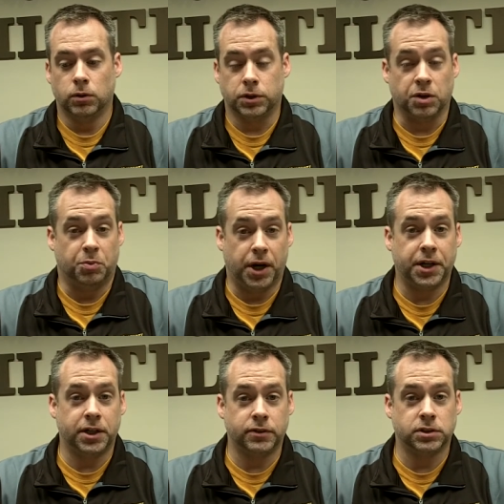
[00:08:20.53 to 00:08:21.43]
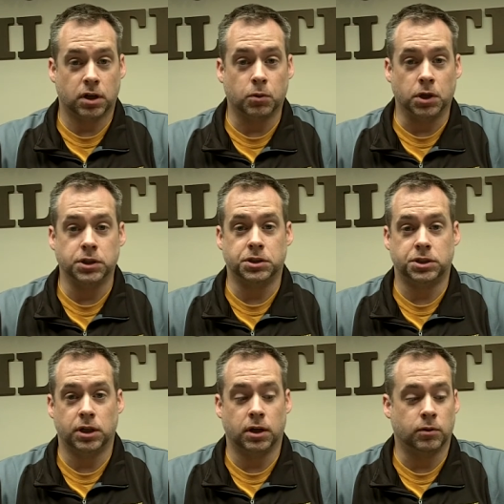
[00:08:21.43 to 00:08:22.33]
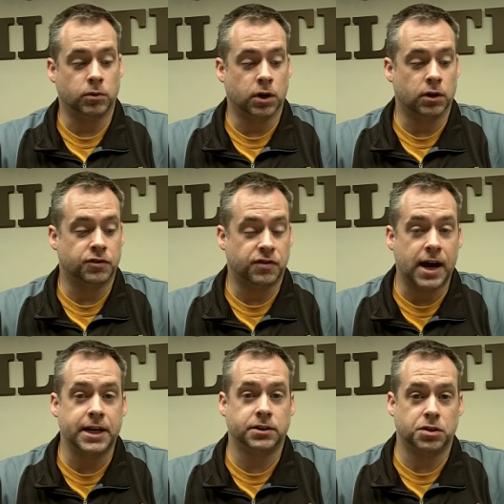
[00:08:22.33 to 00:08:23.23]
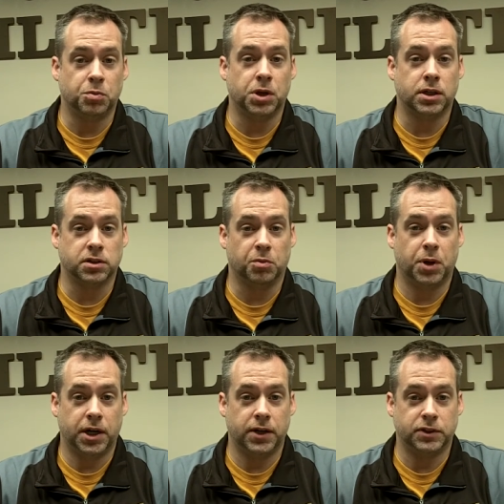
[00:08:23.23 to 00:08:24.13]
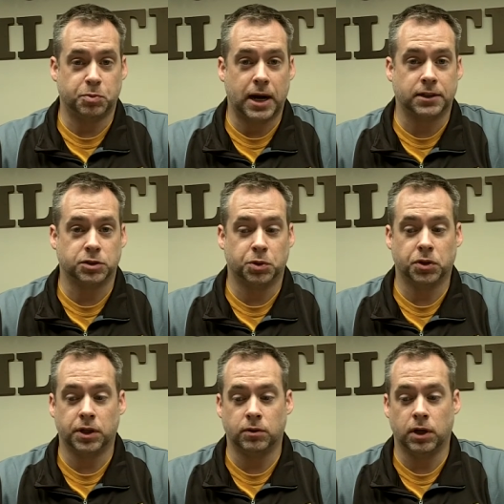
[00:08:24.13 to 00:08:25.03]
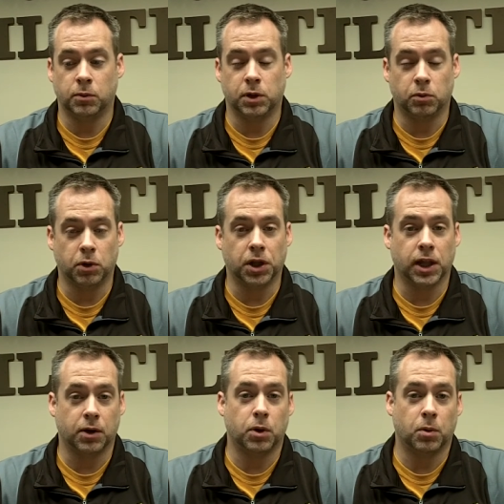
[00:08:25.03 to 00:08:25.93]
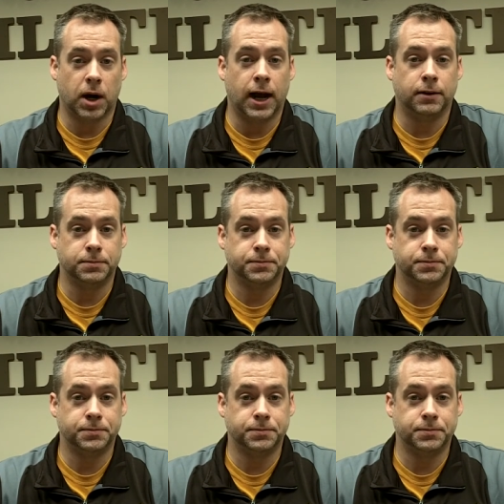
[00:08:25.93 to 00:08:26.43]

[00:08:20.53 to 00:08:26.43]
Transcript: competitive is our word this year, and we're fighting to be as competitive as possible, and, and we really like where we're at.